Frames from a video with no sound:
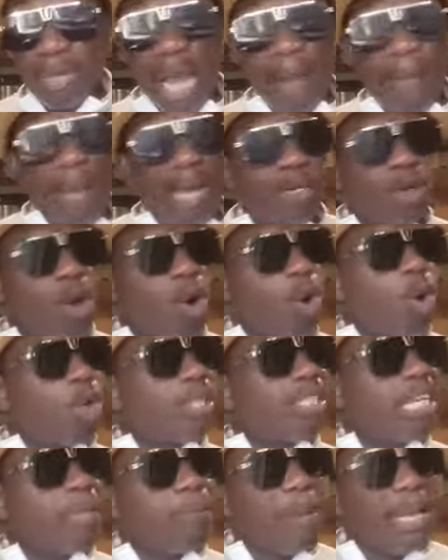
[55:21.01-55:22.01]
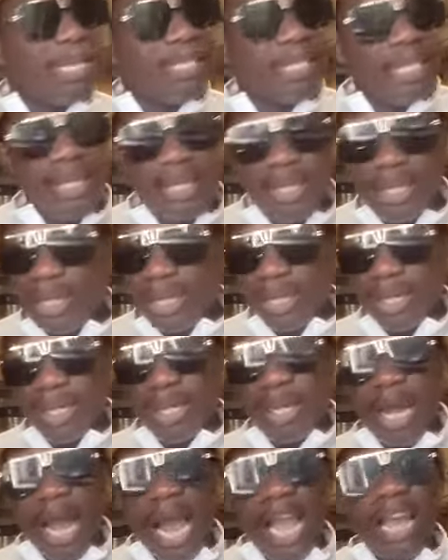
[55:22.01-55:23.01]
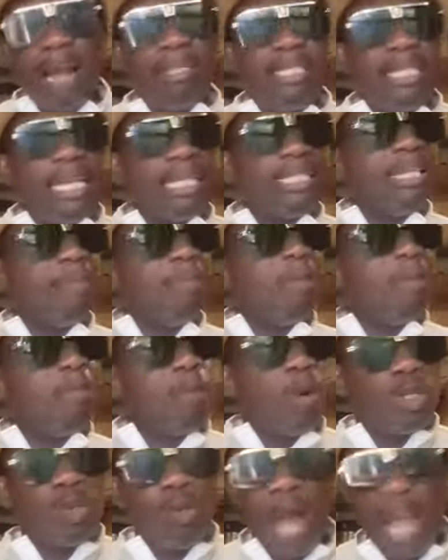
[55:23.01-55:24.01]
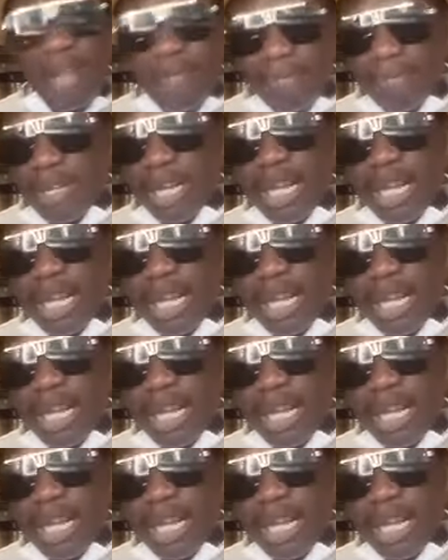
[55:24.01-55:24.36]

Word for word: I'm an aquatic person, I am chasing people's wife,